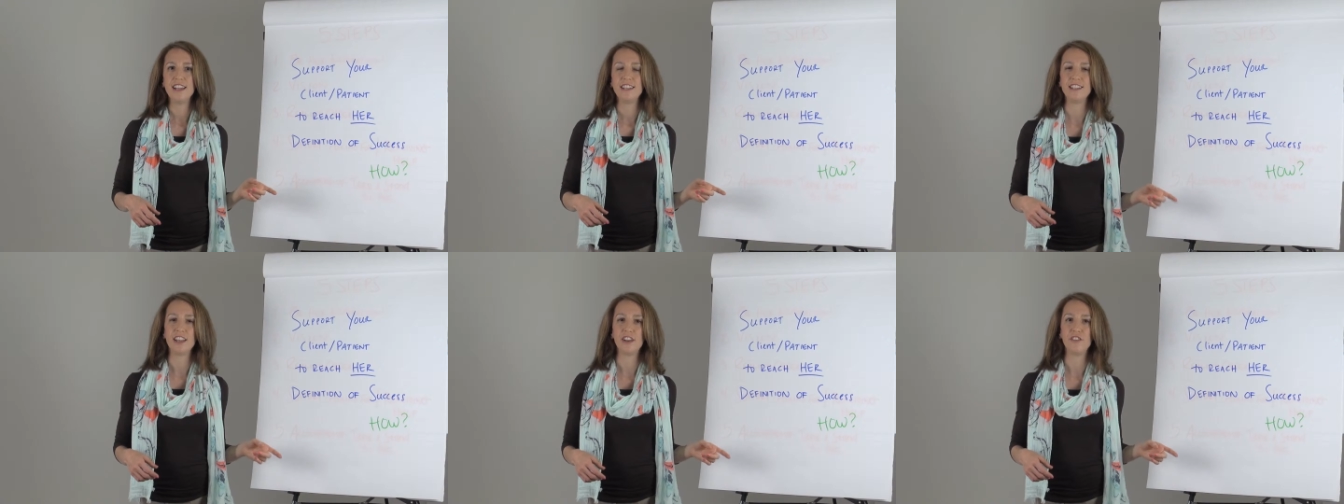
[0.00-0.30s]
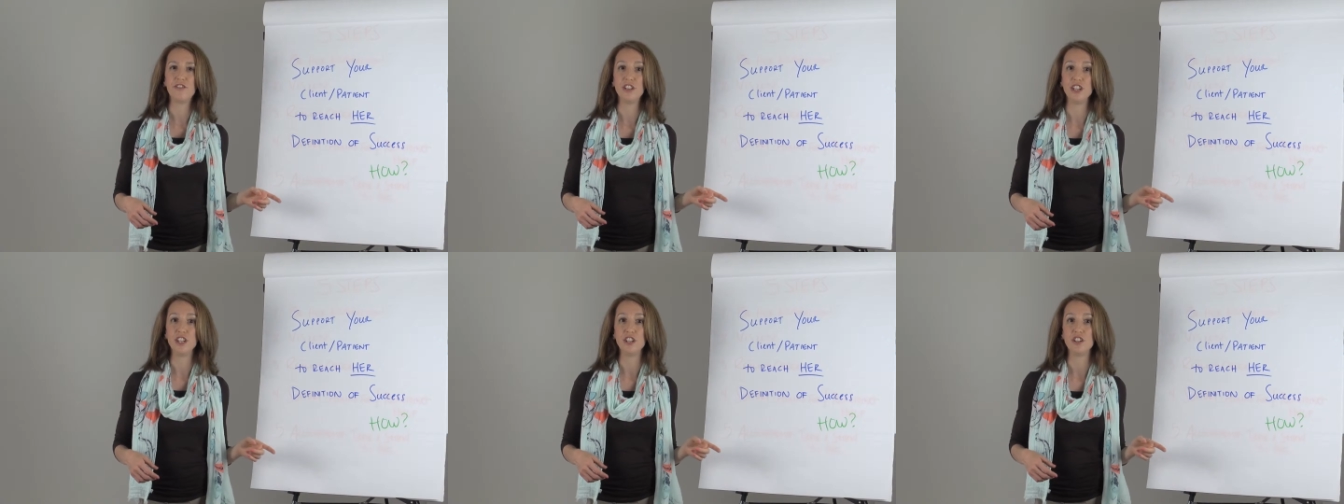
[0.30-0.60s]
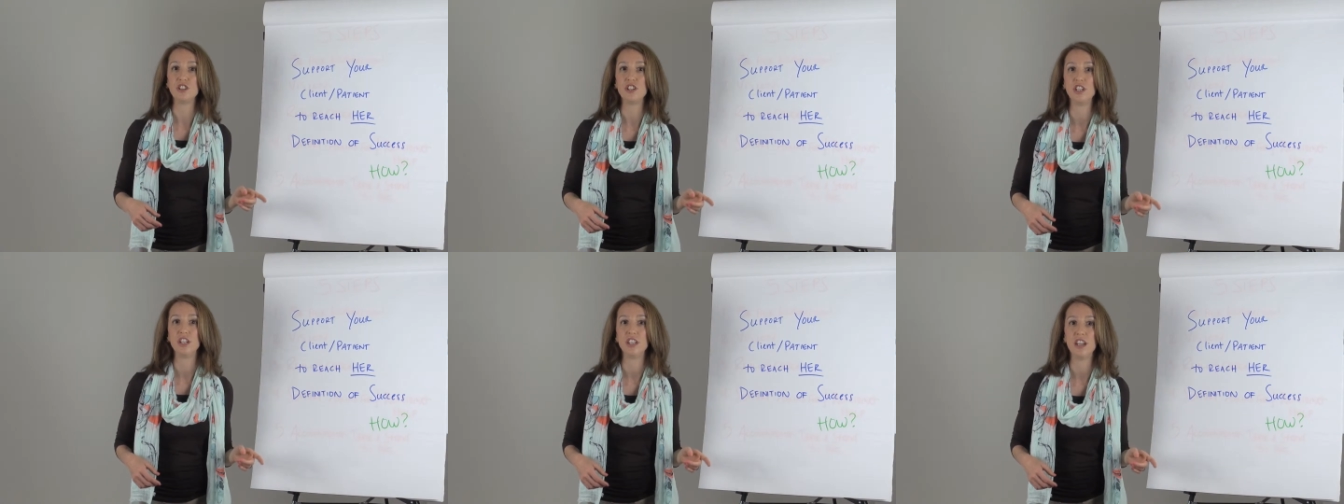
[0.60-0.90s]

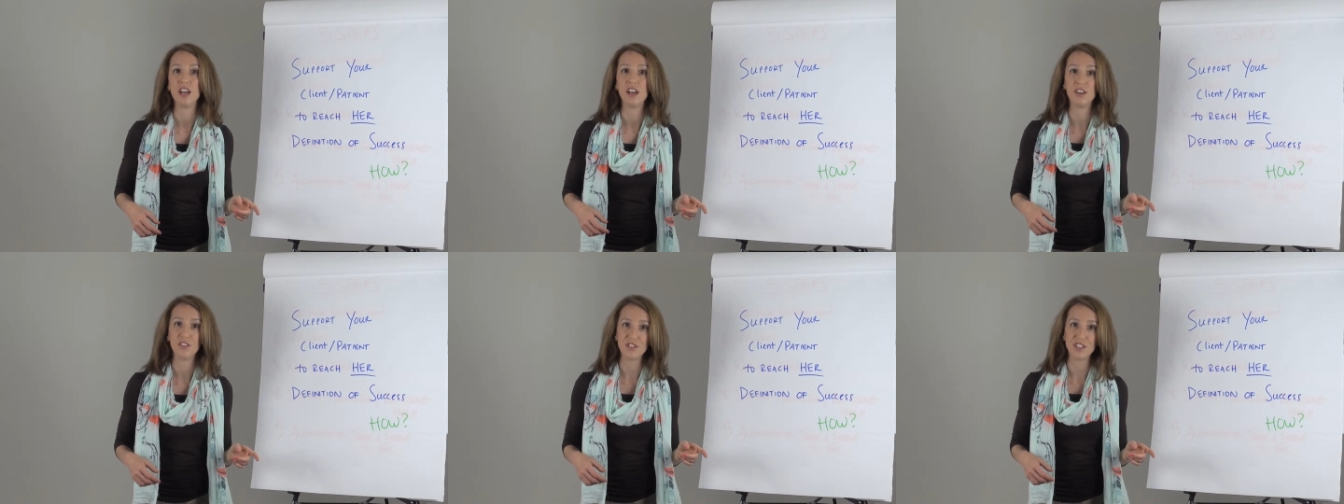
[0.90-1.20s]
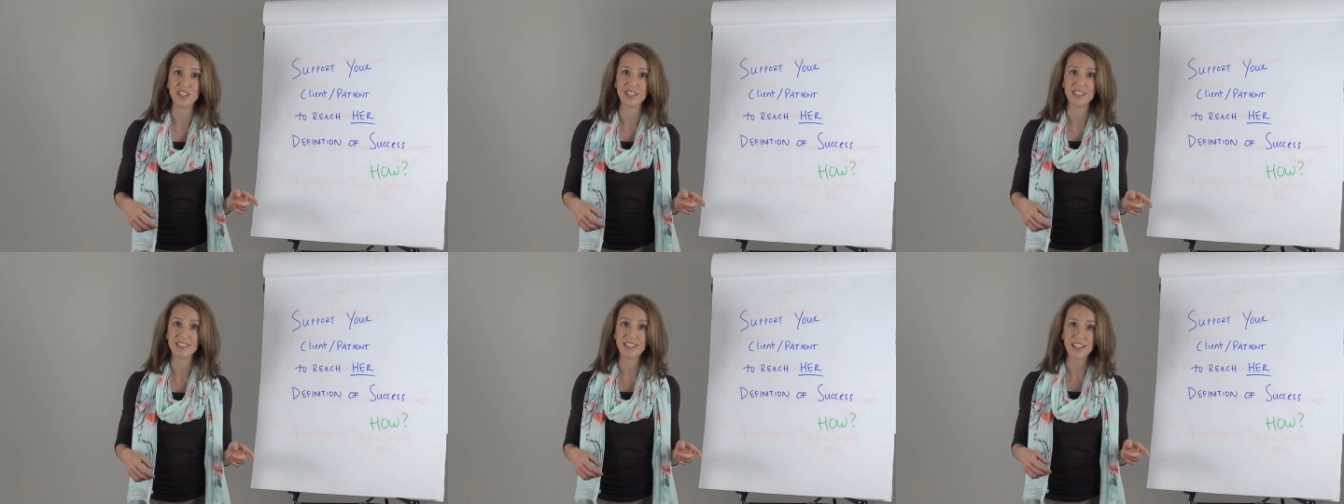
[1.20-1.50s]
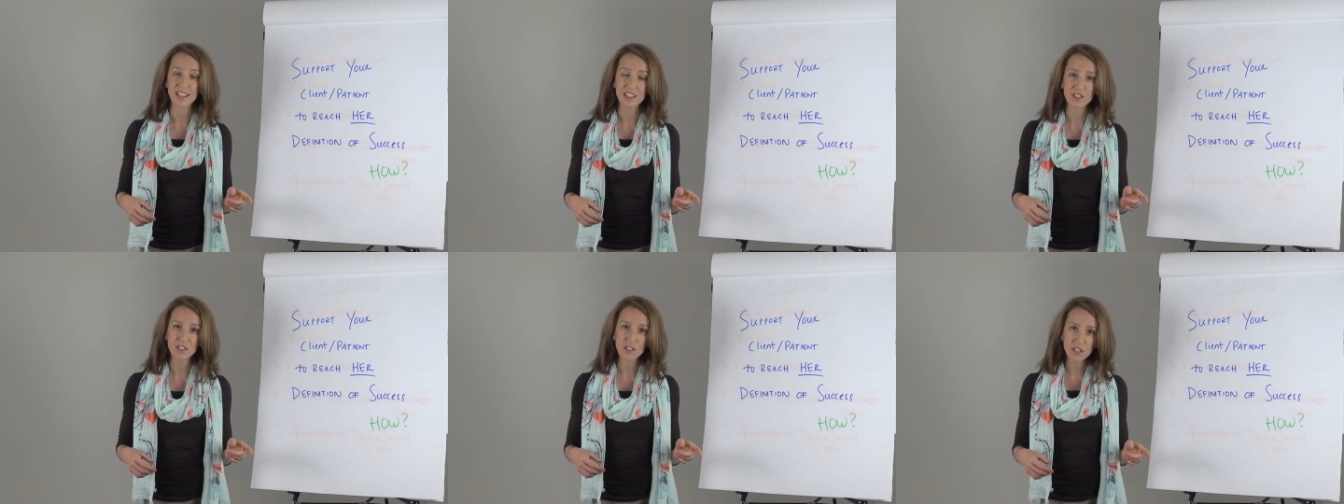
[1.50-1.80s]
definition of
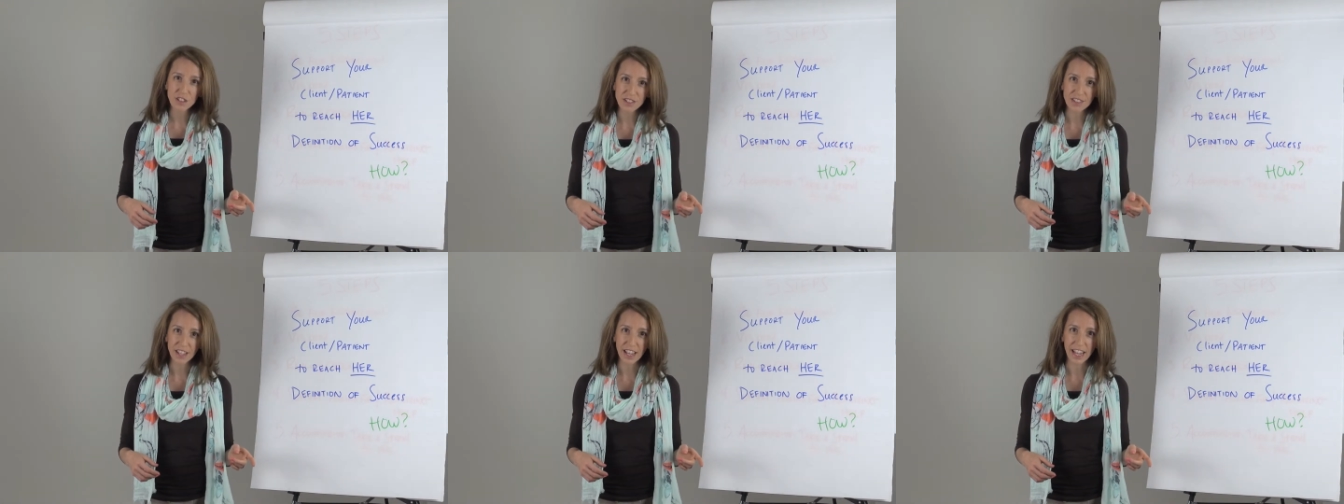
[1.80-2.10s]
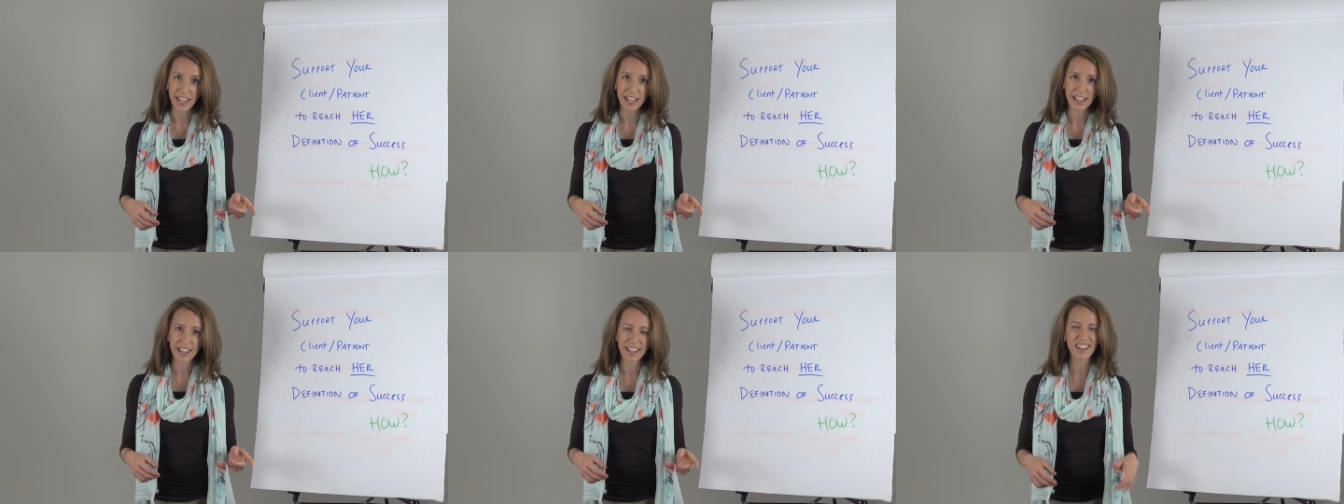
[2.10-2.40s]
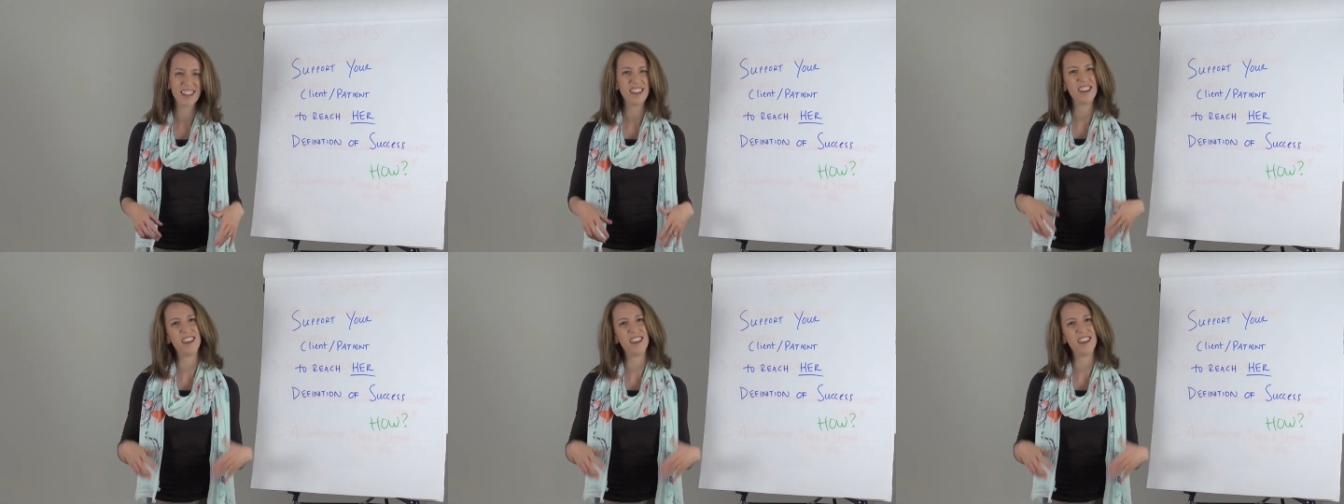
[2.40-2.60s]
success looks like.